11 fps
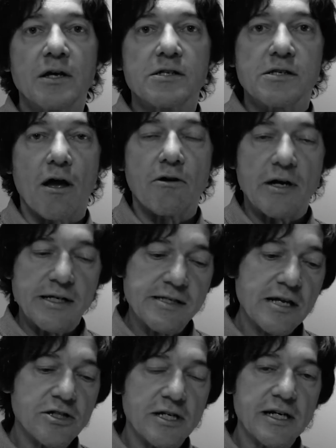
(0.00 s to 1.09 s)
So
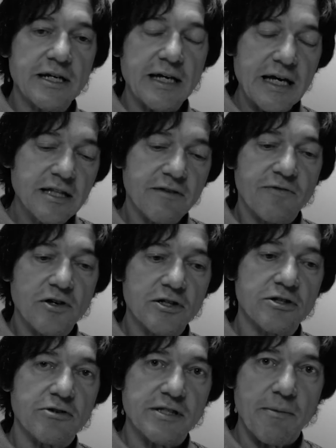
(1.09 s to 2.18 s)
essentially in the
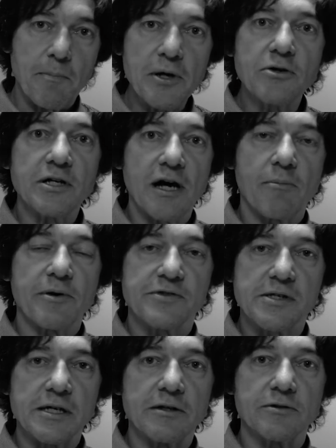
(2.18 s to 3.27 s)
first year it's a building up of
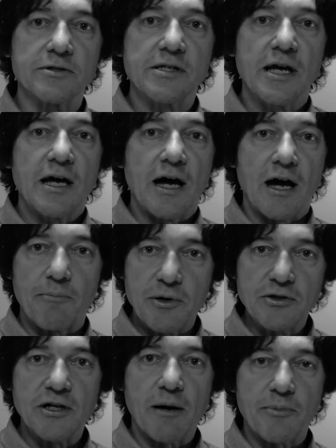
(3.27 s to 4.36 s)
skills,
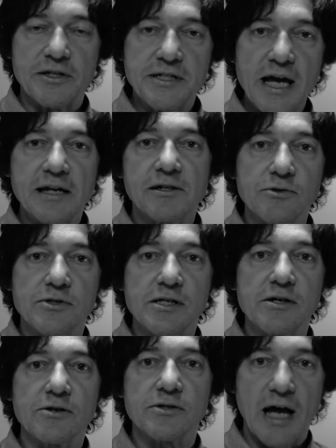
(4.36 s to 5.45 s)
building up of the technical
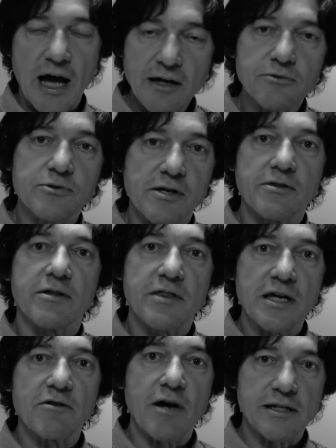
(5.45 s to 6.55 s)
skills and also the
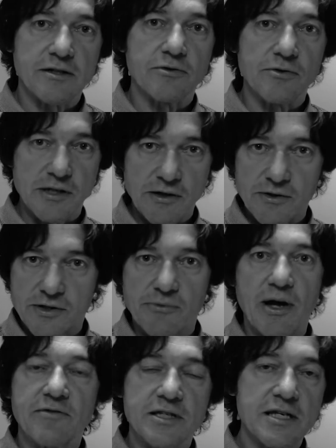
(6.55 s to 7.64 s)
theoretical skills. So
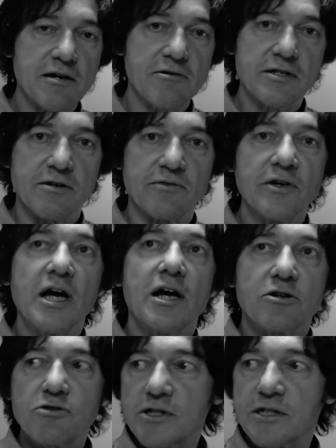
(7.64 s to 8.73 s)
we have a series of
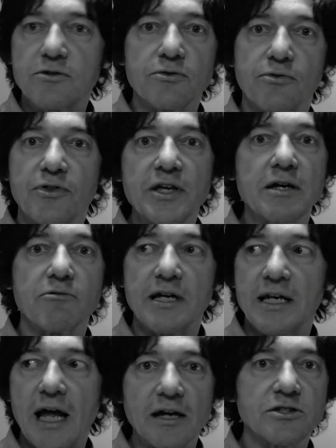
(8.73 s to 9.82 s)
critical theory
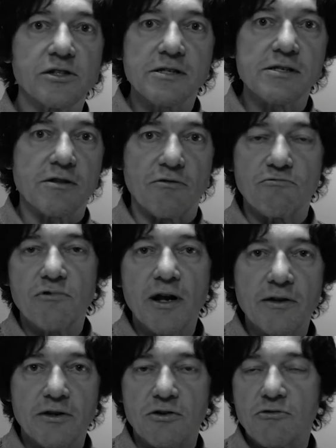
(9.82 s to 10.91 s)
lectures that
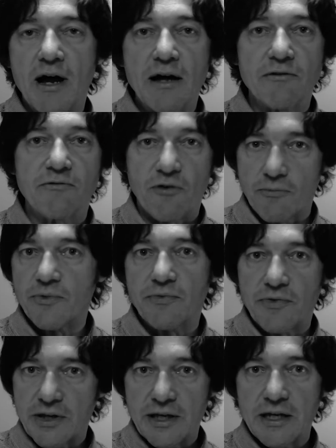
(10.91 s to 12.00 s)
run throughout from
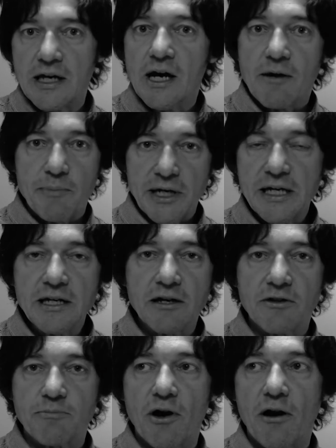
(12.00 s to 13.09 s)
the beginning
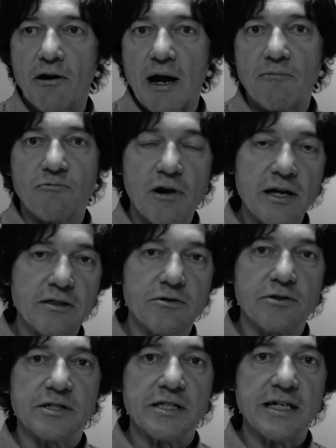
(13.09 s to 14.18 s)
of the program right
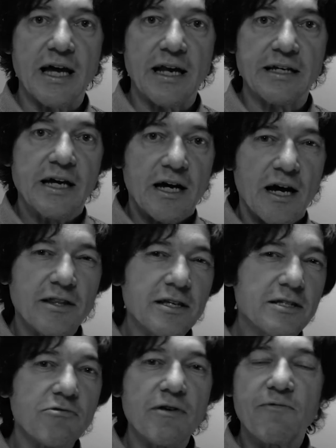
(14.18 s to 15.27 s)
through to the end, and
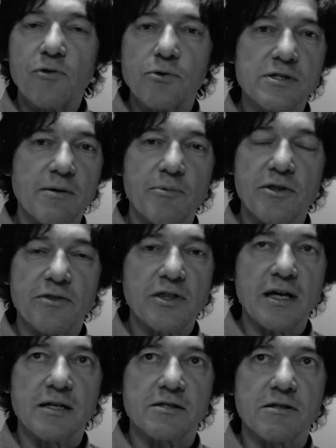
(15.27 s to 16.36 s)
these reinforce some of the
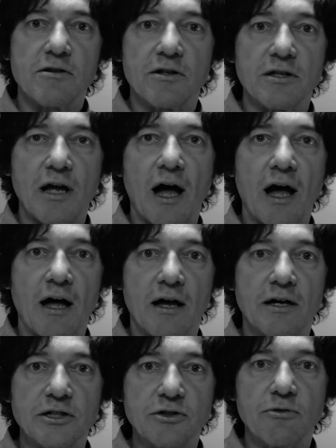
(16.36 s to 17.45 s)
things
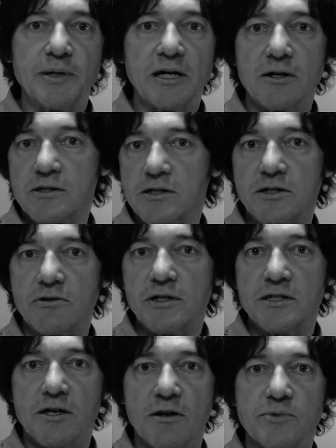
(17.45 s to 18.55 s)
that you'll be asked to do in
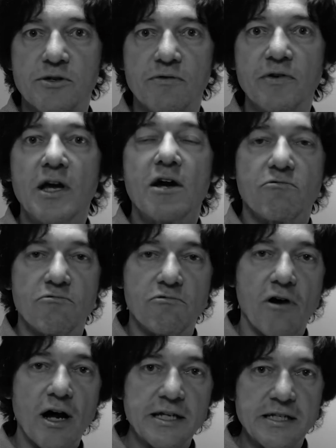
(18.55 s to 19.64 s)
terms of
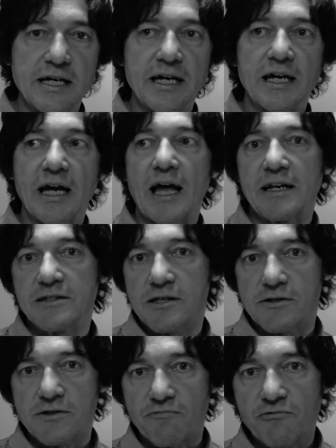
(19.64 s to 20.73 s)
writing and in
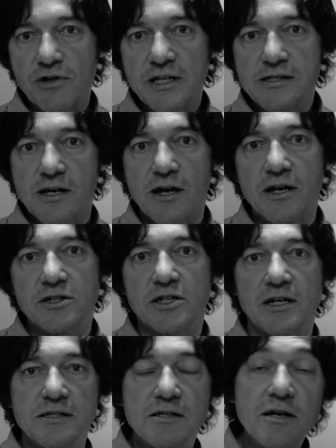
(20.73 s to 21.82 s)
terms of research
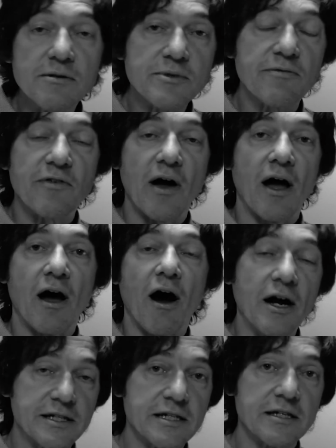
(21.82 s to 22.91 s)
and in terms of
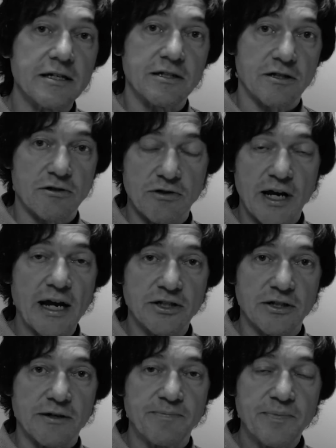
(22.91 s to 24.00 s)
idea
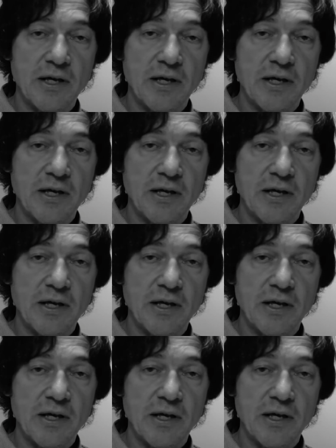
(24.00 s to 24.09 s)
creation.